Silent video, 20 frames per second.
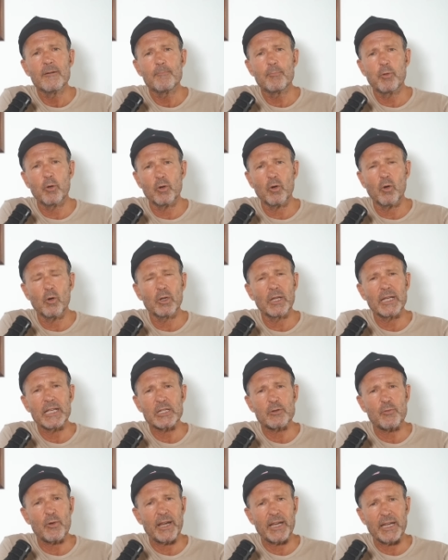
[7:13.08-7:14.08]
put all
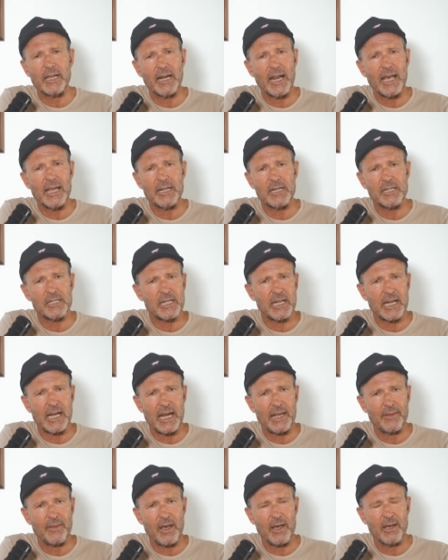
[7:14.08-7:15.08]
these regulators
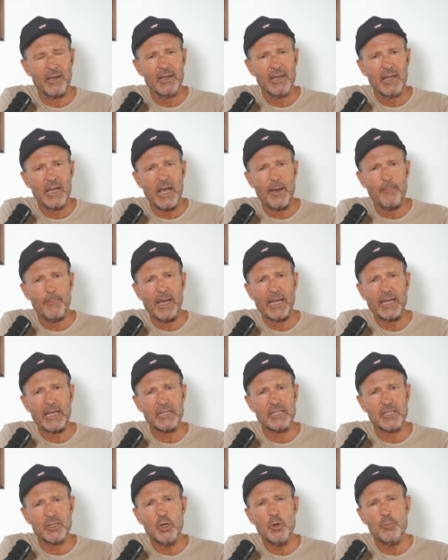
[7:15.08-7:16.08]
together and make a
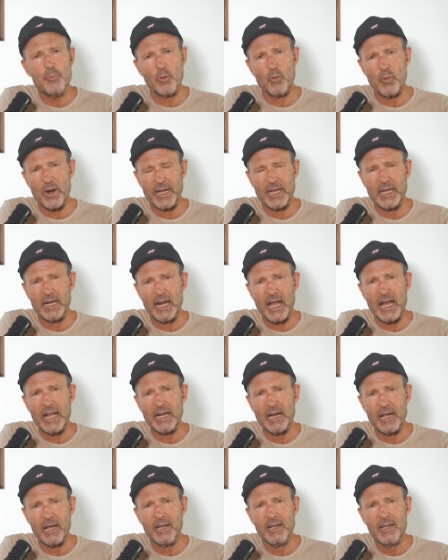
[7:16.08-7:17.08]
super
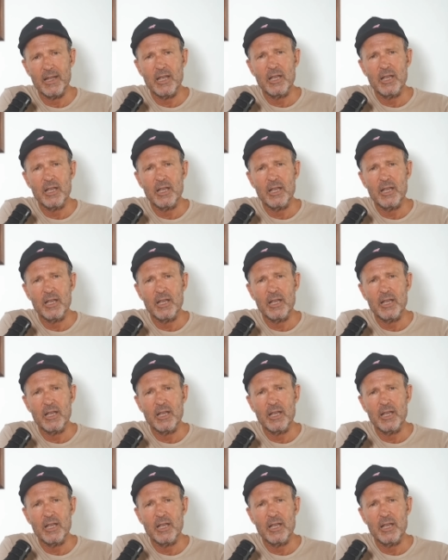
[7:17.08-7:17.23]
regulator,